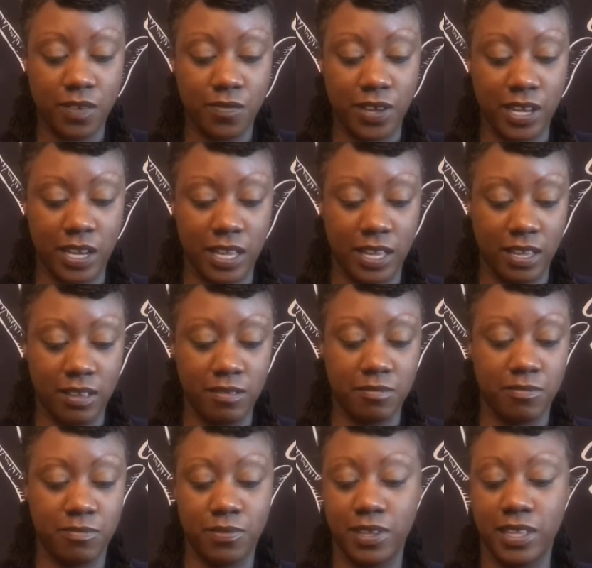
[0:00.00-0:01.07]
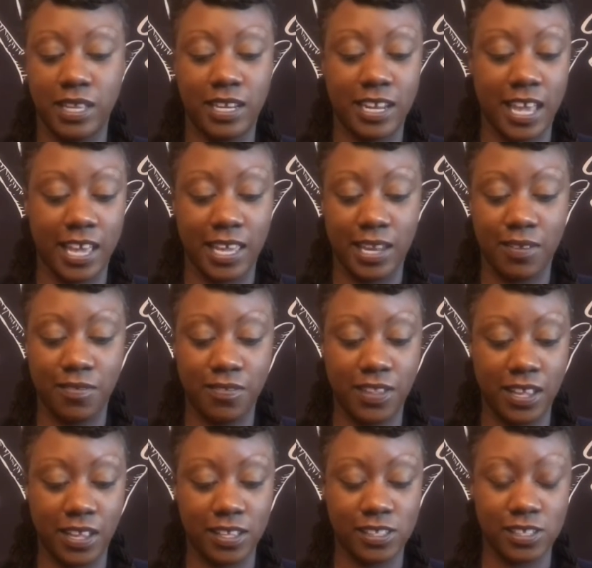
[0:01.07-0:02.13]
any really negative
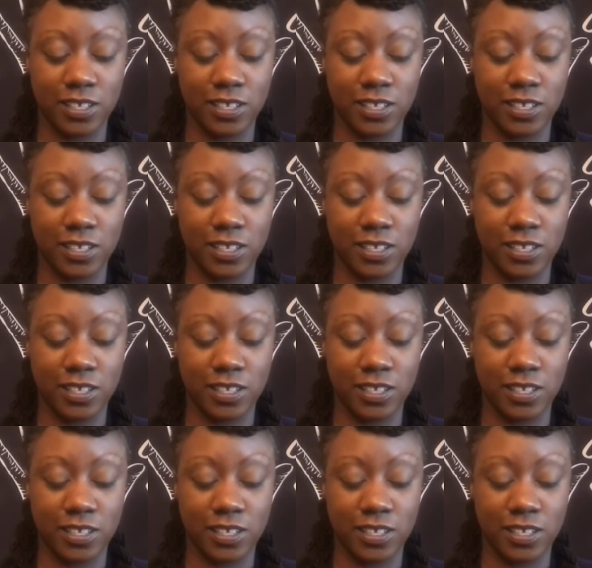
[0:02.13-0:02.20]
things.